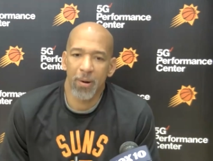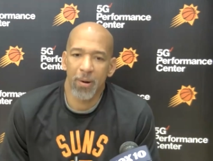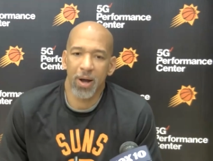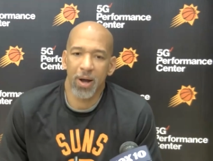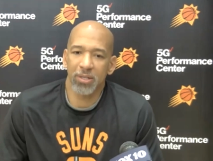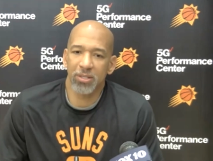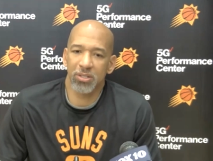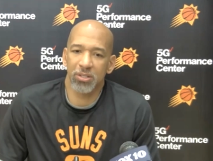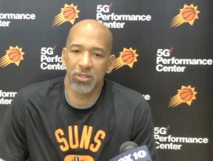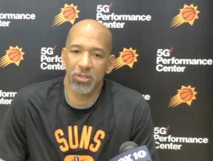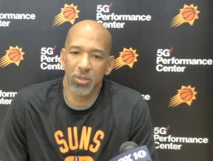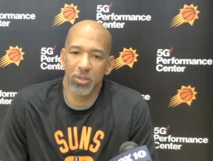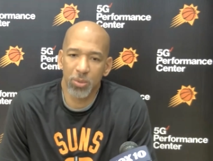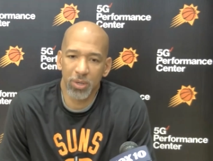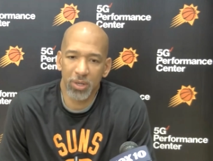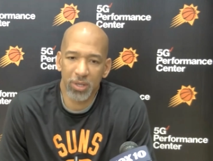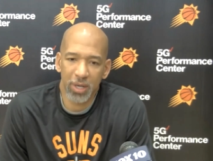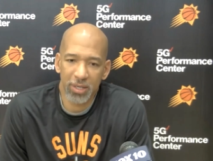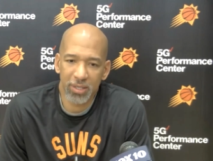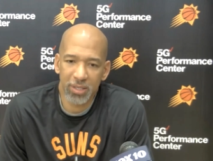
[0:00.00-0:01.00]
I, I, you know
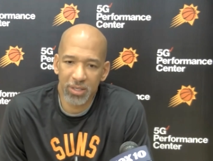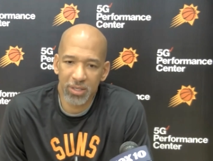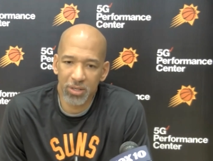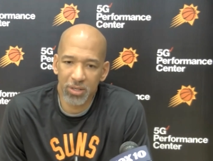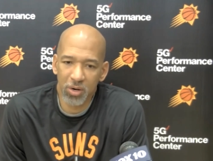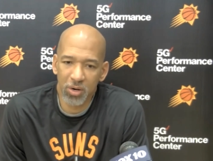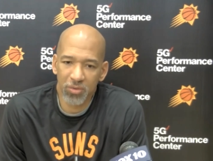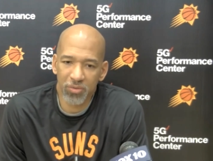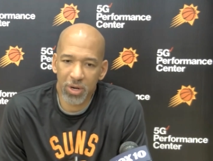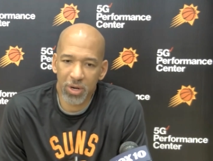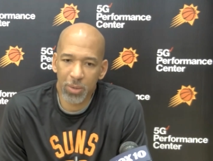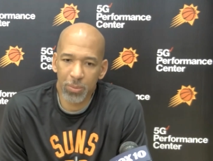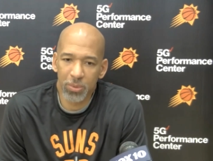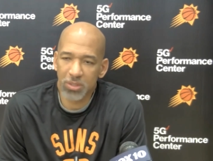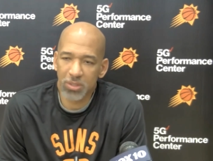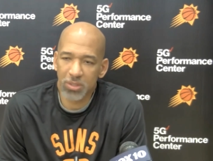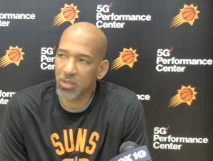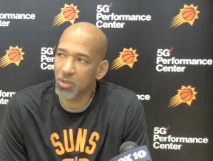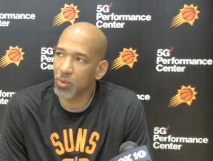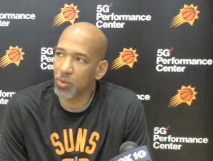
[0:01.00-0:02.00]
what? I didn't know if I
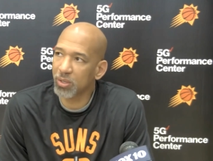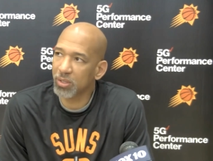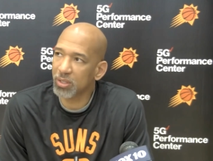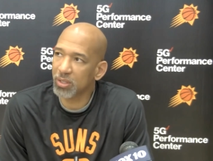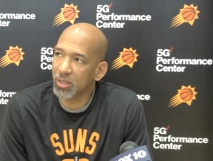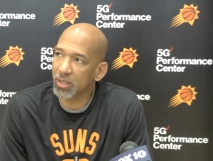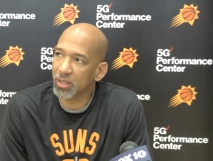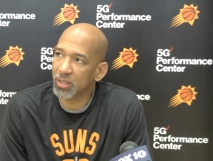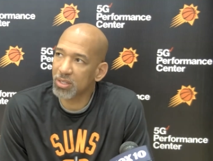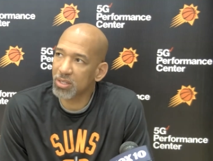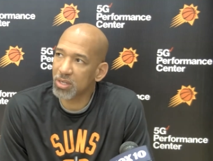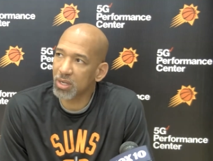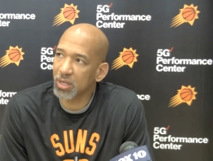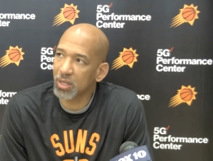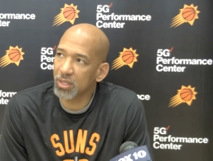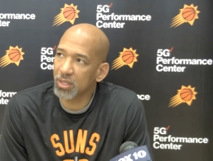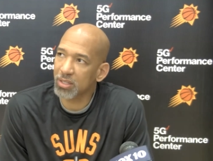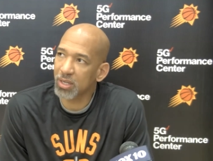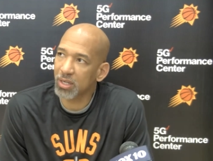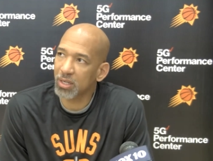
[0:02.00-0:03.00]
was going to get a
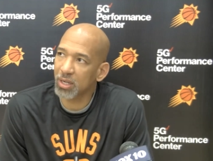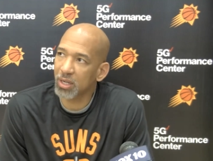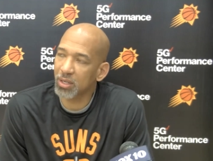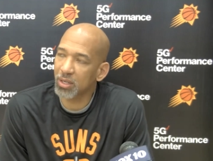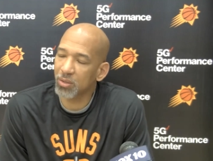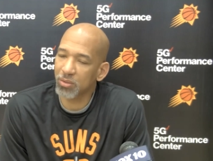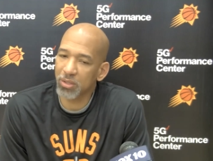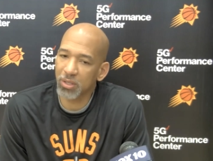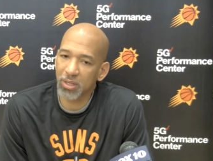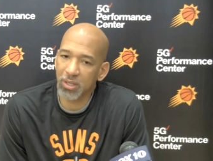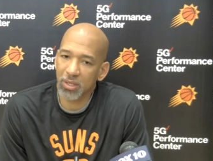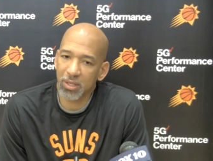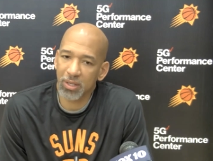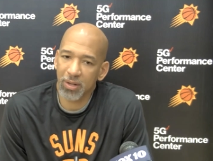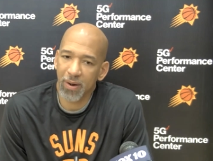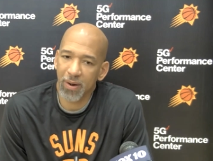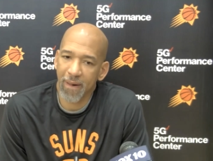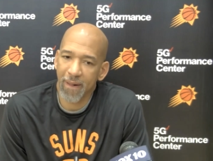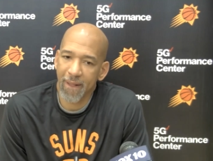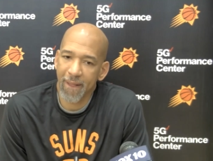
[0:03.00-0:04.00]
chance. I, I don't think
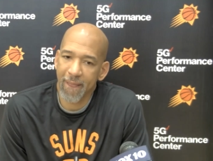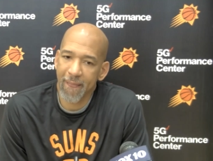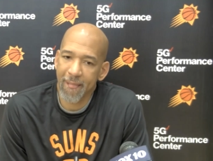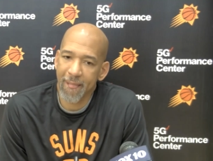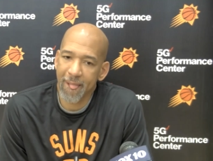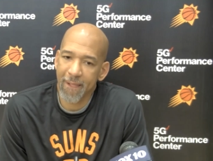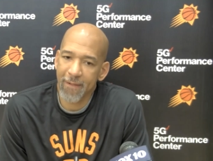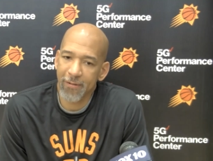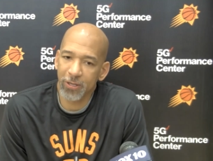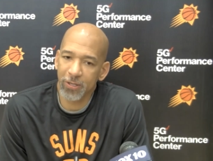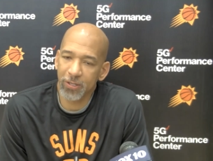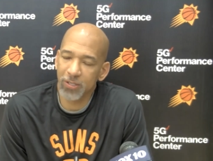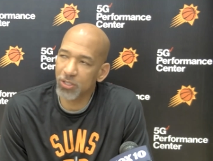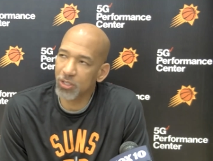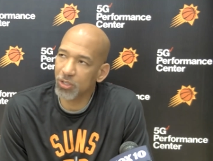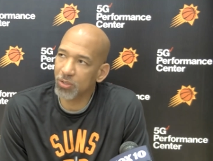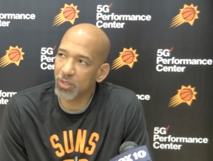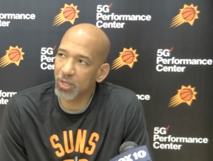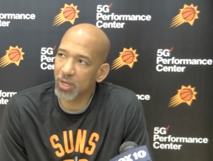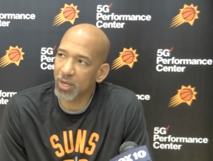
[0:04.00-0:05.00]
you can
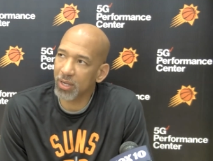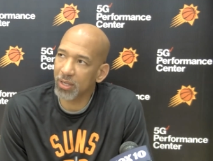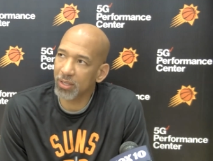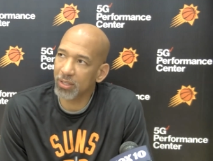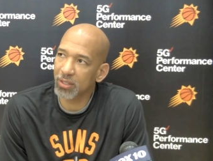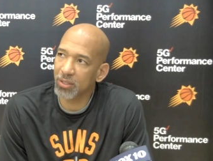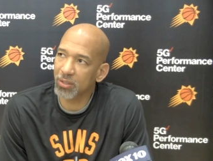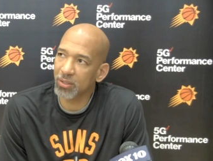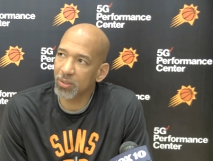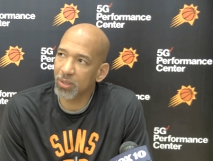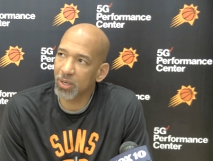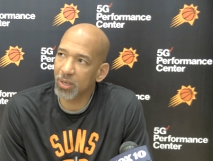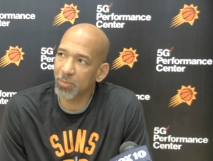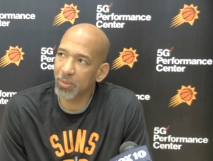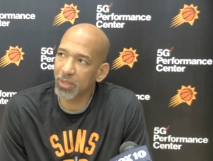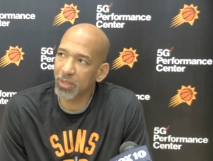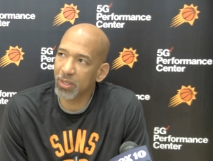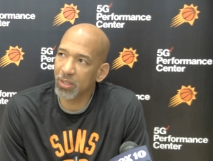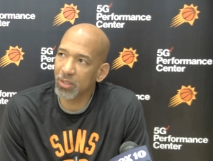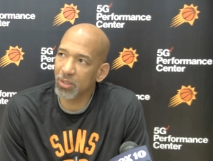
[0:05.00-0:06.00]
do that. You know what I
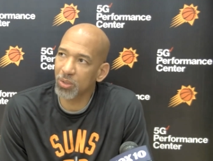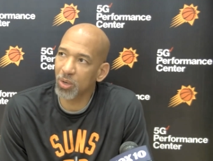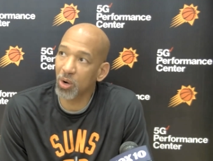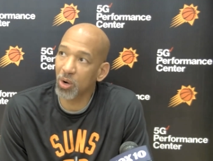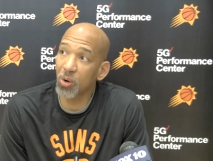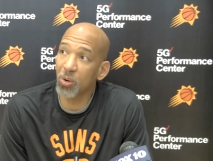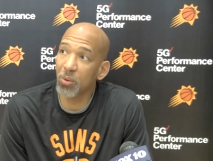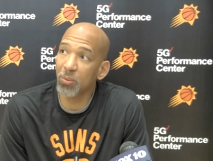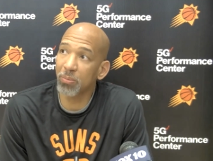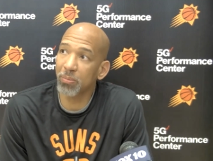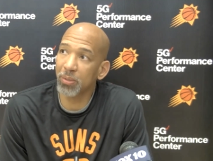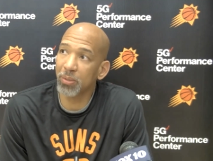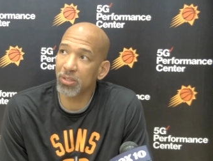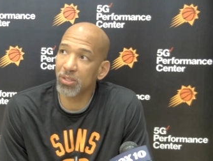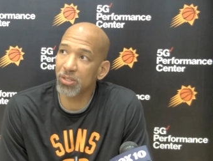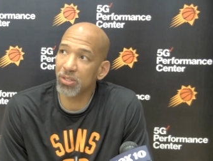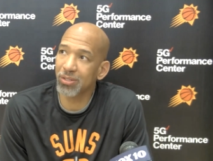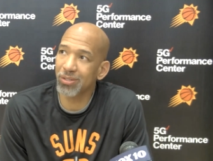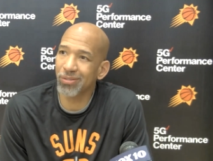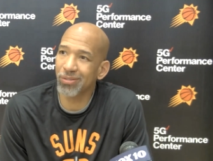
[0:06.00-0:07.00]
mean? You hope,
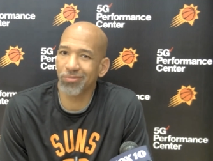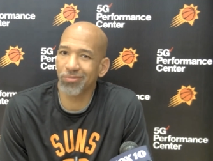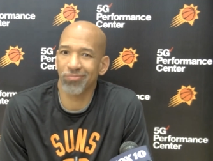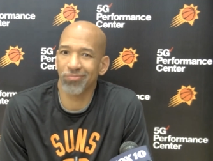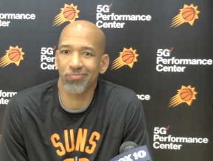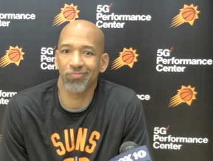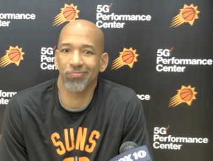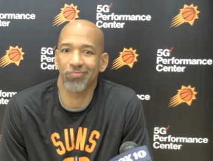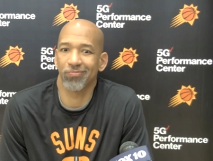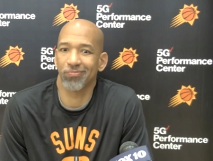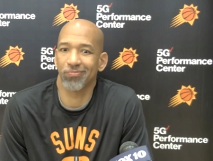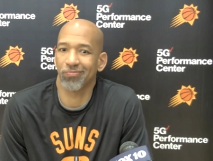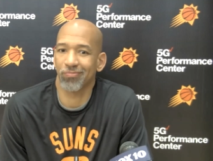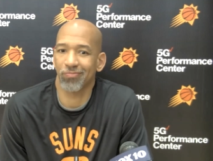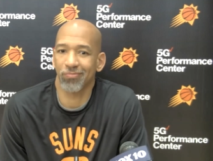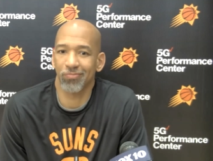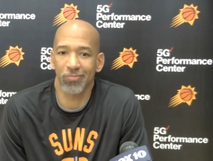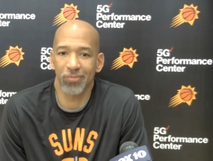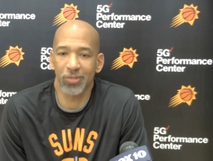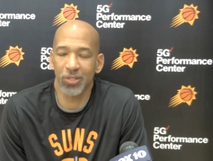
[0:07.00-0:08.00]
but you
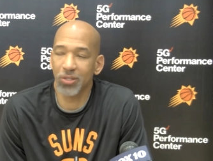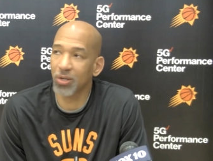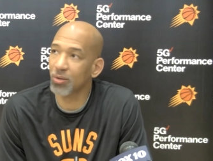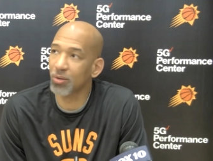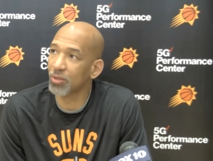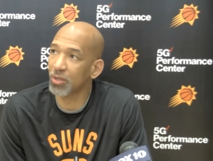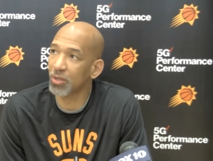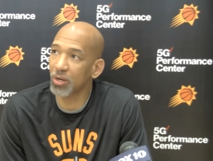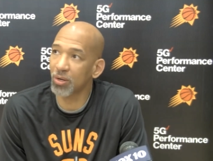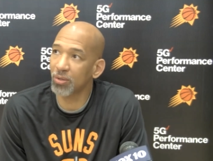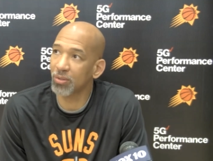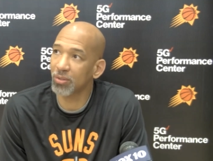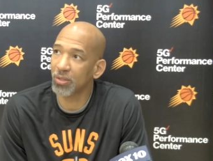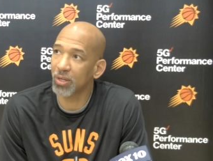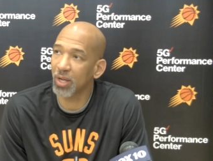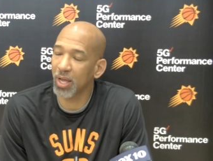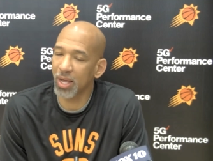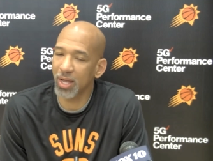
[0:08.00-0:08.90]
you don't know.